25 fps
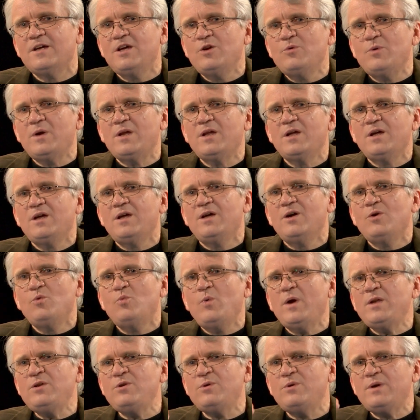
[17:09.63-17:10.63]

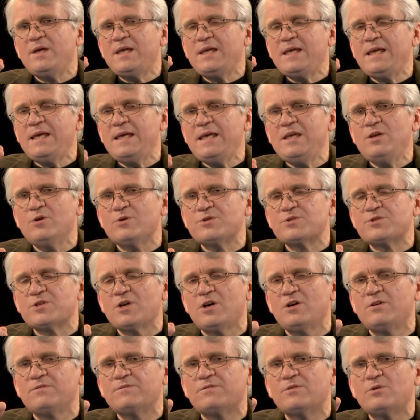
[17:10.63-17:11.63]
When you hear
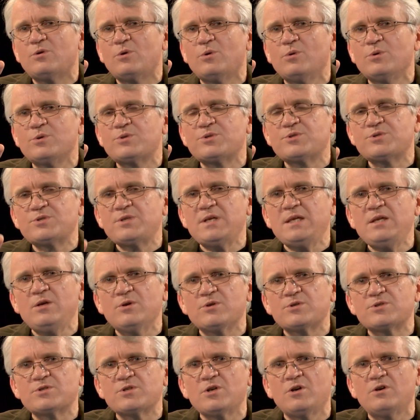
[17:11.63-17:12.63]
yourself or see
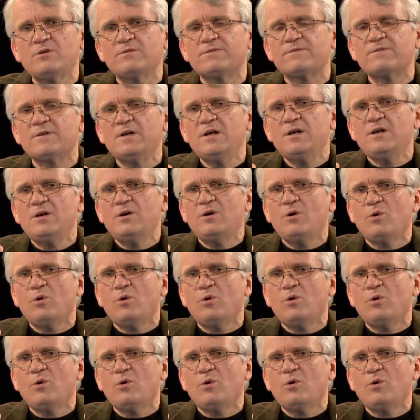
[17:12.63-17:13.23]
yourself